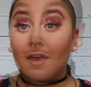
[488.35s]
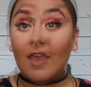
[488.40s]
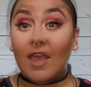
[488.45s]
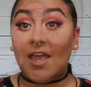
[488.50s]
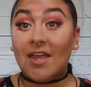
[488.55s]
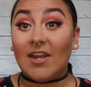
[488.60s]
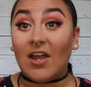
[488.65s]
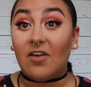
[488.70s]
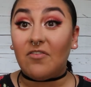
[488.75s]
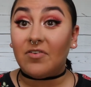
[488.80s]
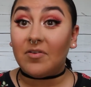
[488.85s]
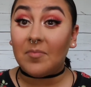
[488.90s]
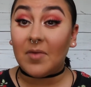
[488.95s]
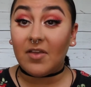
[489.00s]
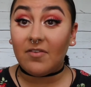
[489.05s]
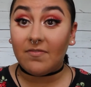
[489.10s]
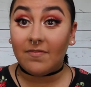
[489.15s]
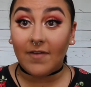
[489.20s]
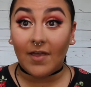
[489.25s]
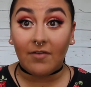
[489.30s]
And now for
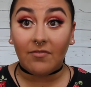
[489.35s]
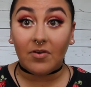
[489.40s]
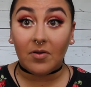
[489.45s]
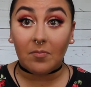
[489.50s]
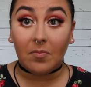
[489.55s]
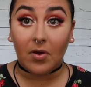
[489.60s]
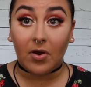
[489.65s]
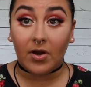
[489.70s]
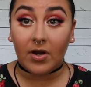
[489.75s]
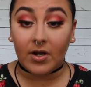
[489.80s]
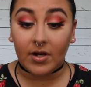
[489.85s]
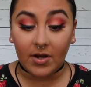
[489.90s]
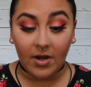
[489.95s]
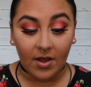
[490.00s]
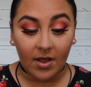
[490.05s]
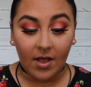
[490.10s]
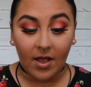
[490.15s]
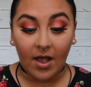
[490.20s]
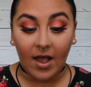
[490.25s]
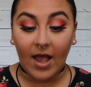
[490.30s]
my favorite
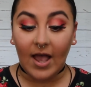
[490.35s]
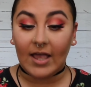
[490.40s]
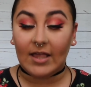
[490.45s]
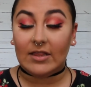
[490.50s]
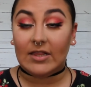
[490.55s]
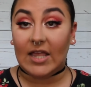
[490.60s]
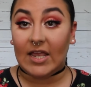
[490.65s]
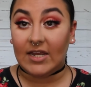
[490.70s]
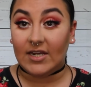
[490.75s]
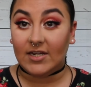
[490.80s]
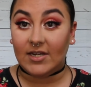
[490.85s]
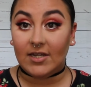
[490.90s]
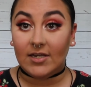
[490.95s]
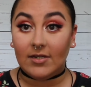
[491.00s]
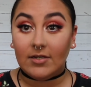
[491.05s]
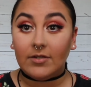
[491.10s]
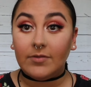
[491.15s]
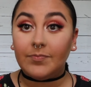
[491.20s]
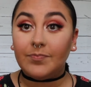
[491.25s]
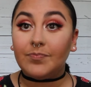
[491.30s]
part,
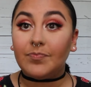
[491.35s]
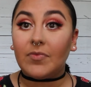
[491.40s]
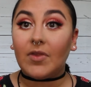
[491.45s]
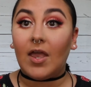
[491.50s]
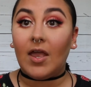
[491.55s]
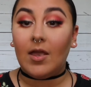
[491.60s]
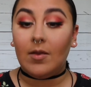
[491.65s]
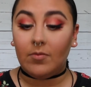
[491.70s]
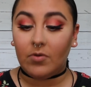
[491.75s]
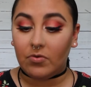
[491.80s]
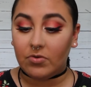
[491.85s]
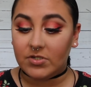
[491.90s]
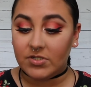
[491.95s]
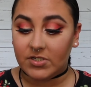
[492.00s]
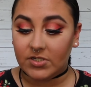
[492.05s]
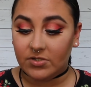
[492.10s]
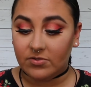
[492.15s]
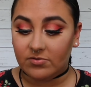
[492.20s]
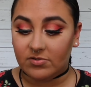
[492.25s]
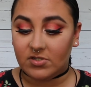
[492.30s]
highlighting. I'm going
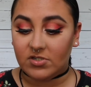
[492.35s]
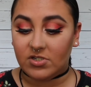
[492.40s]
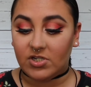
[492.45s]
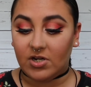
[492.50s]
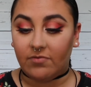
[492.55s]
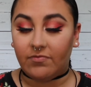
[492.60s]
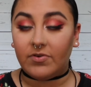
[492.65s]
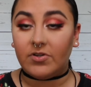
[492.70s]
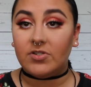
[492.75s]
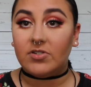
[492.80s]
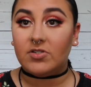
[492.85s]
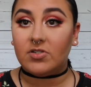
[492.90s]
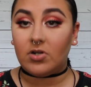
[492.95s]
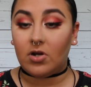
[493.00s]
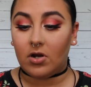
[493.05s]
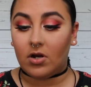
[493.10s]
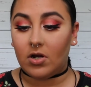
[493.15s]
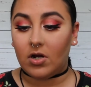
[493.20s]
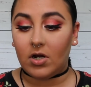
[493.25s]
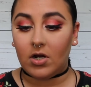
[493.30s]
to use the Jeffree
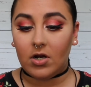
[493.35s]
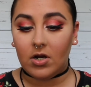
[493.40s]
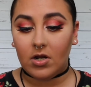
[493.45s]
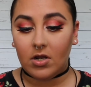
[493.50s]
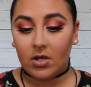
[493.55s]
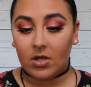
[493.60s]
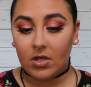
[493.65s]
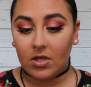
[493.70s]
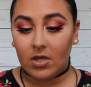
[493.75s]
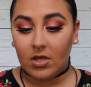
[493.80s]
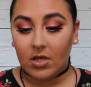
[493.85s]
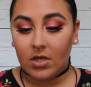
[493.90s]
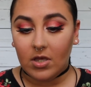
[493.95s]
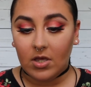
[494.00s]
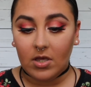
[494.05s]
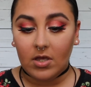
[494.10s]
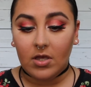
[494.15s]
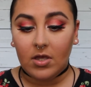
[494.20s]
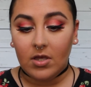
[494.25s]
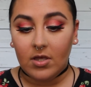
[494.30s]
Star
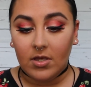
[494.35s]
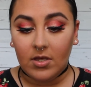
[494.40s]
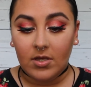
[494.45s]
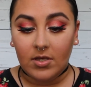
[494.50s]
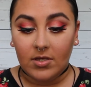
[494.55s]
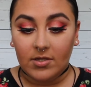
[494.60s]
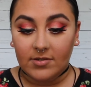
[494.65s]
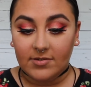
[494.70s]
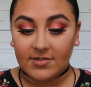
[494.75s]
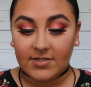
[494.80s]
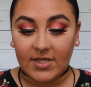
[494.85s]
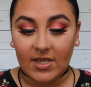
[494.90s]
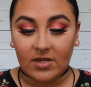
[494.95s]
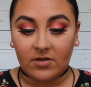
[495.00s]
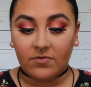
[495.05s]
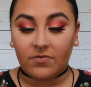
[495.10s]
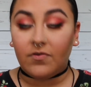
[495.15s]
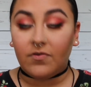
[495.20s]
Skin